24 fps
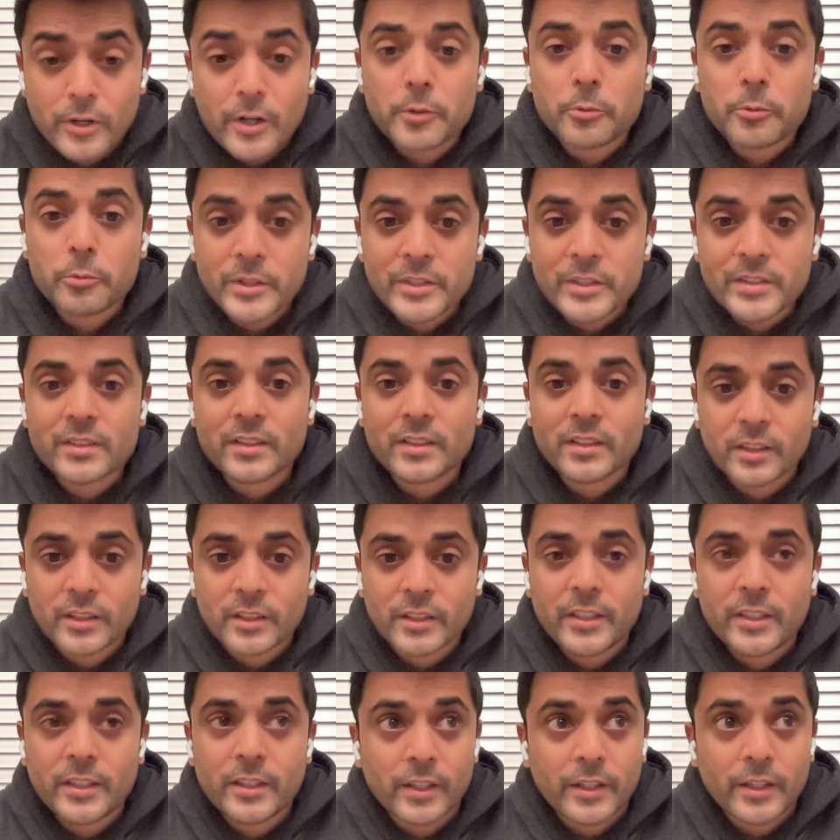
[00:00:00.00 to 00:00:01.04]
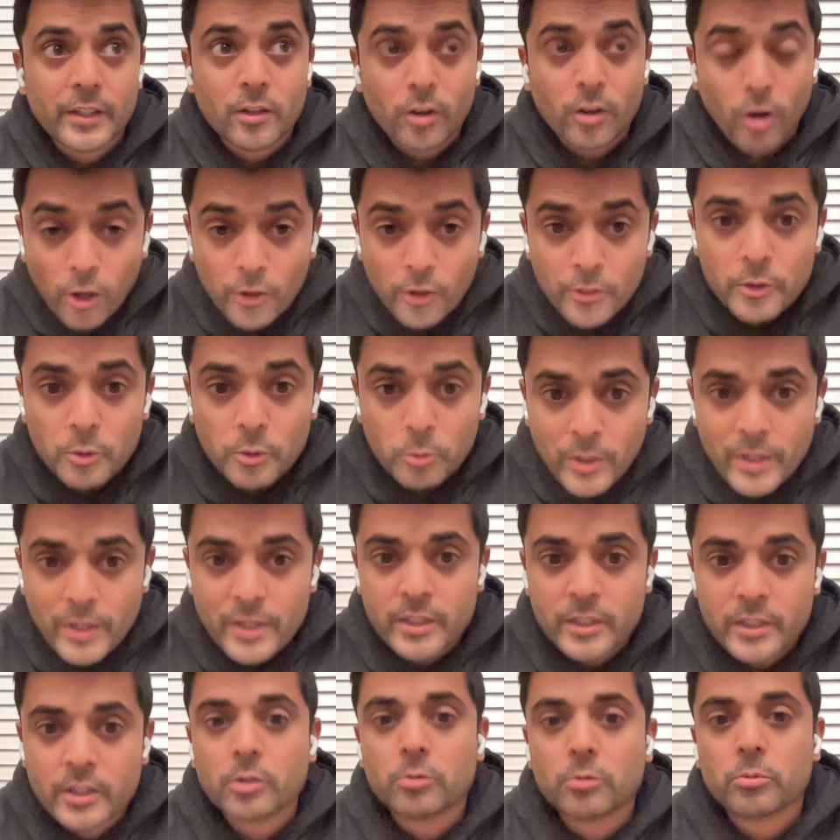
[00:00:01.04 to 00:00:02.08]
very recently, like on the way
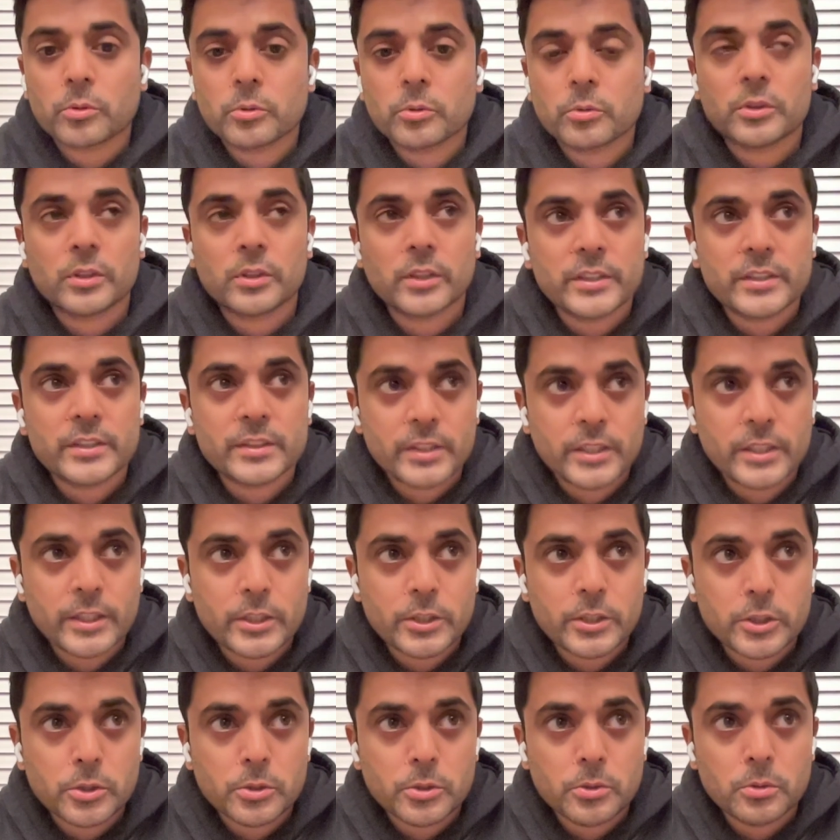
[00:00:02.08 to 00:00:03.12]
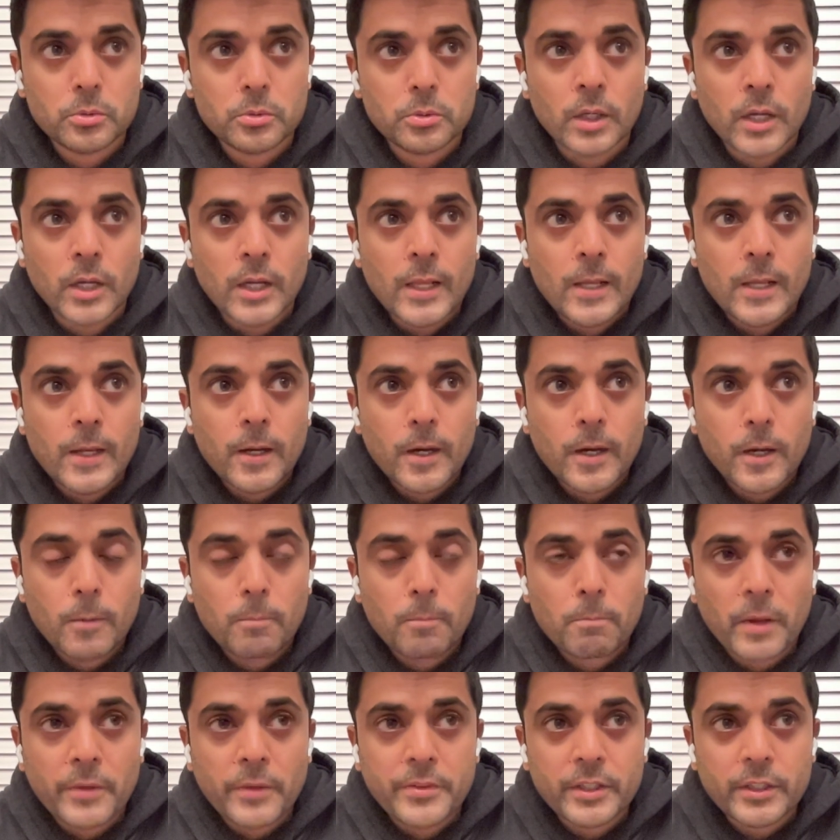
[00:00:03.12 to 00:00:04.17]
here, we were listening to
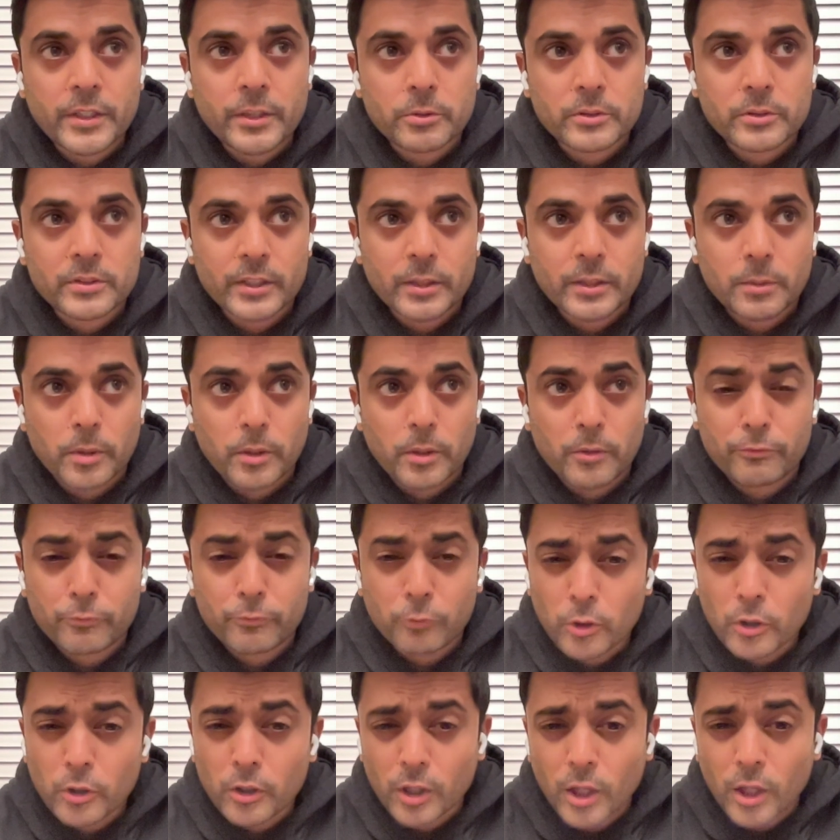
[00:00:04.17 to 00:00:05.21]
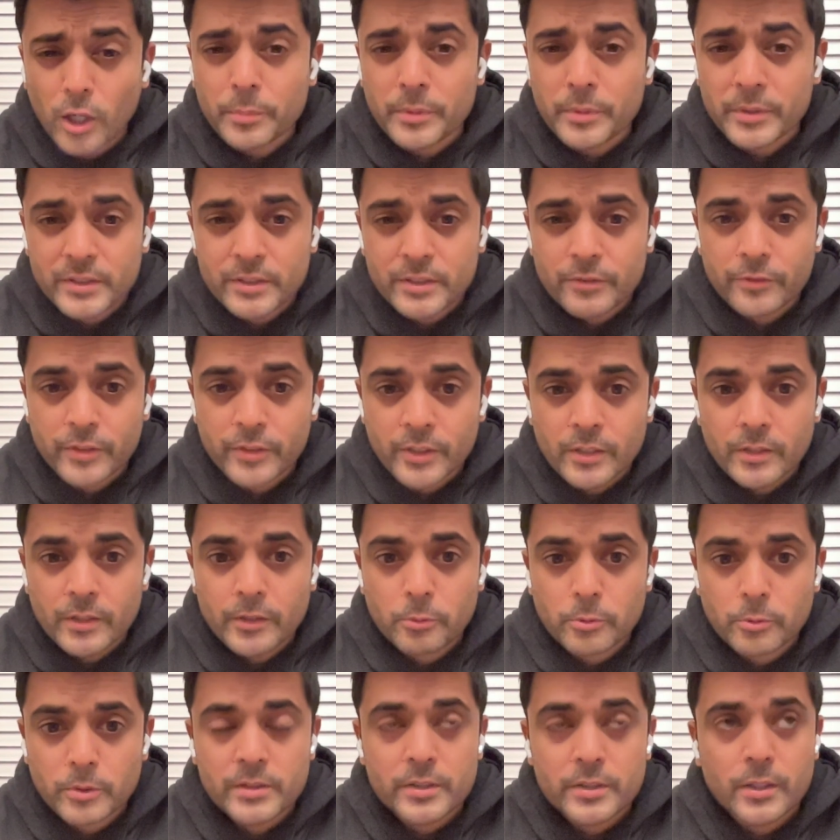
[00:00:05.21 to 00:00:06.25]
I think it was like about 4 o'clock Pacific.
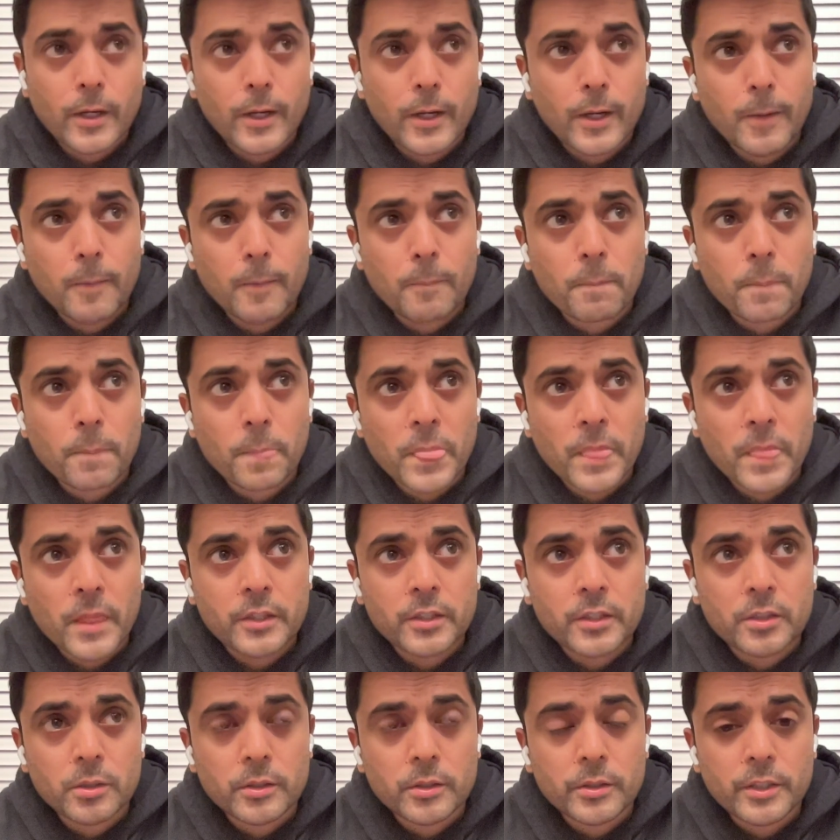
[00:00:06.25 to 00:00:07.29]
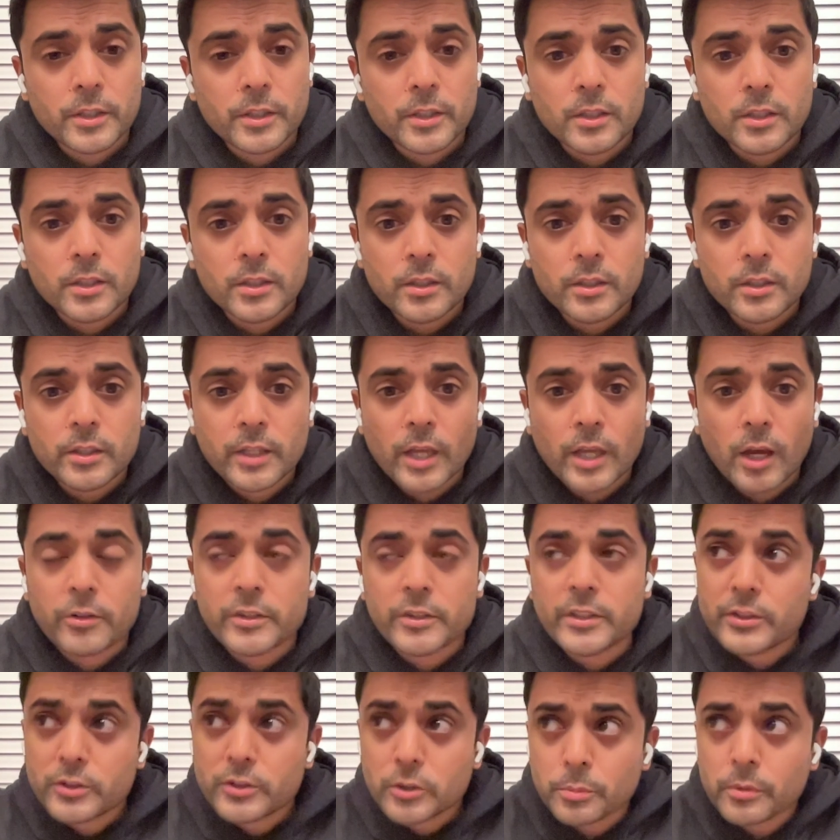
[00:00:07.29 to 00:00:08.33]
There was the
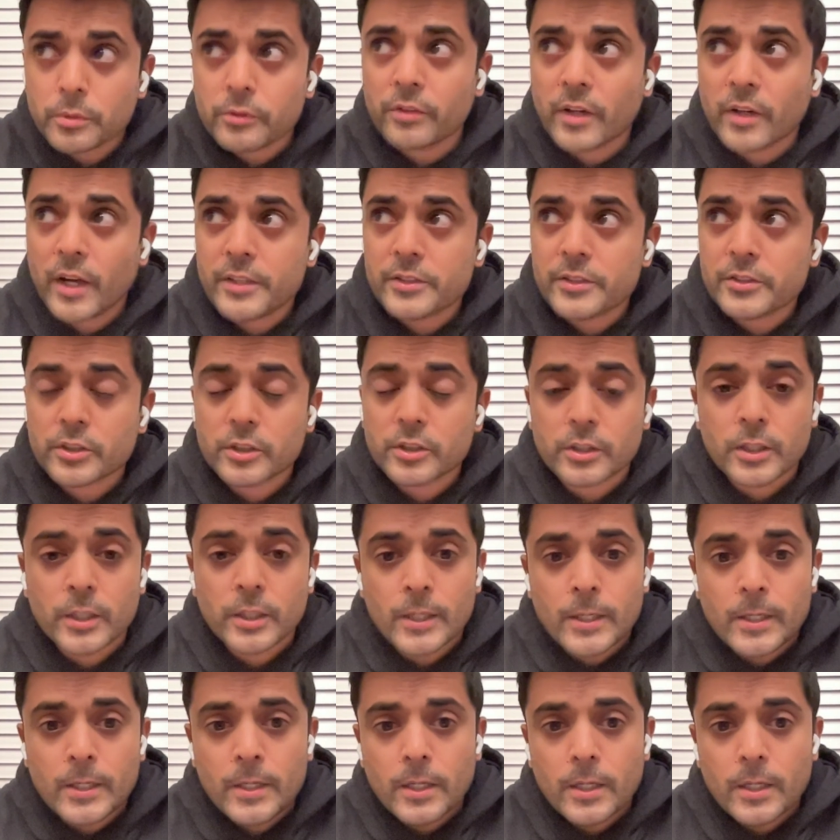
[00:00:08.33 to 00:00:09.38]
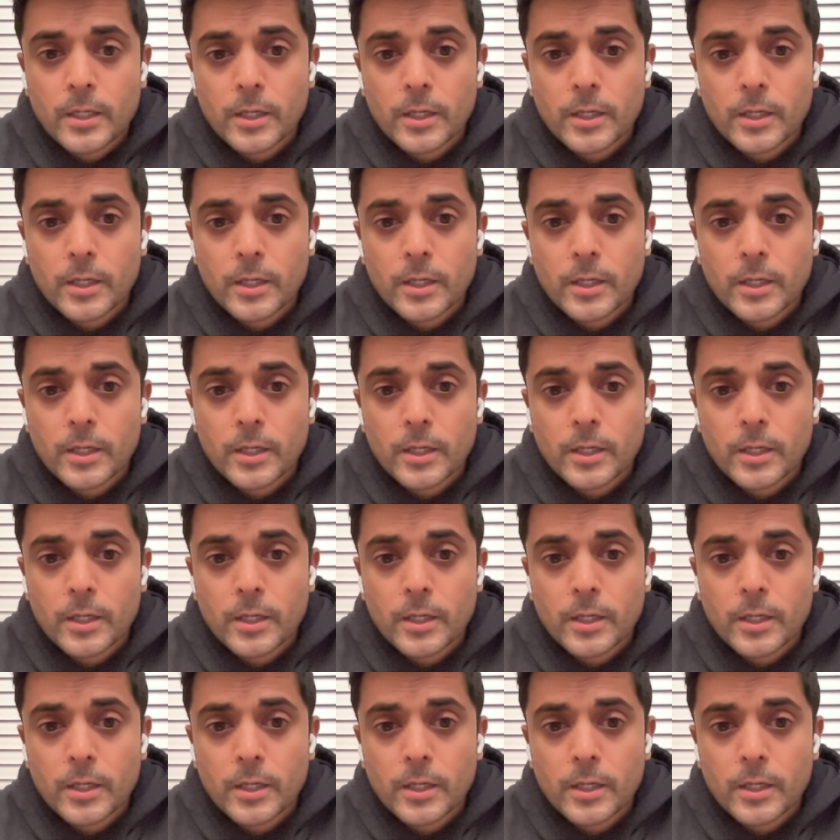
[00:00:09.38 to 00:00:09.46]
county supervisor,